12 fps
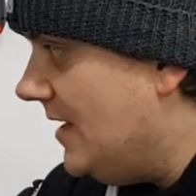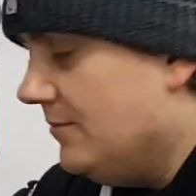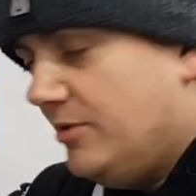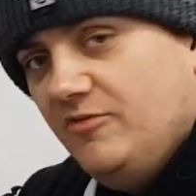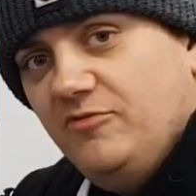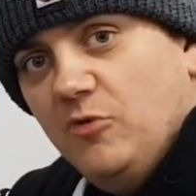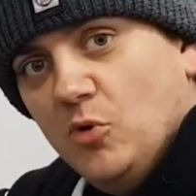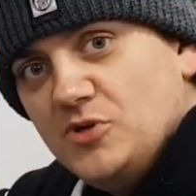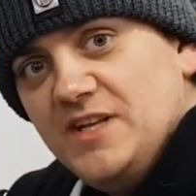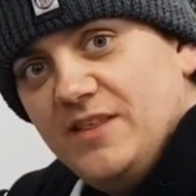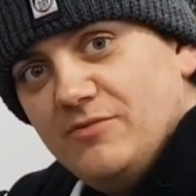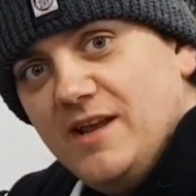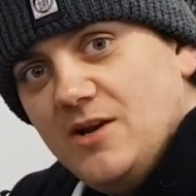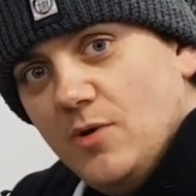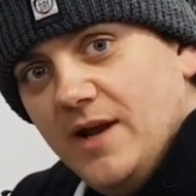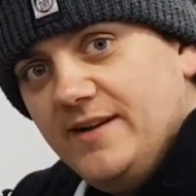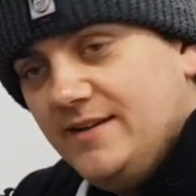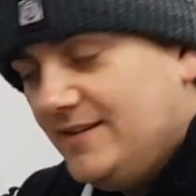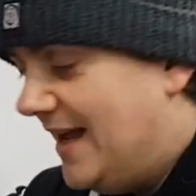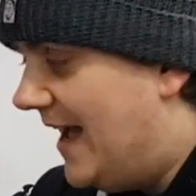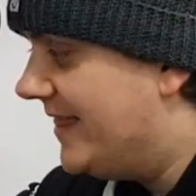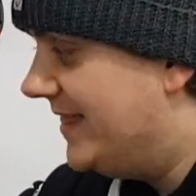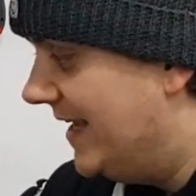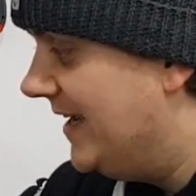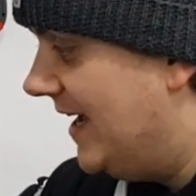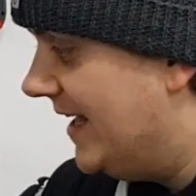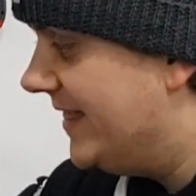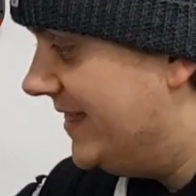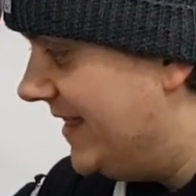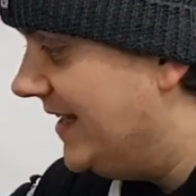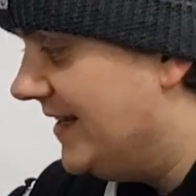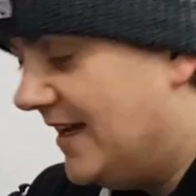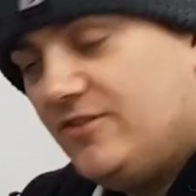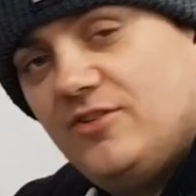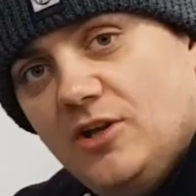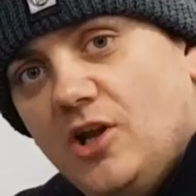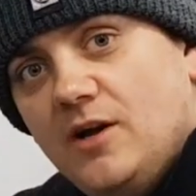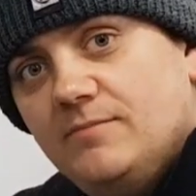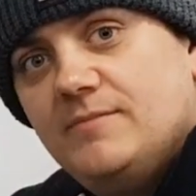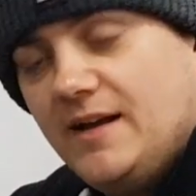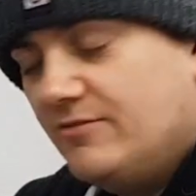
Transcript: But 43 quid, I think that's a lot.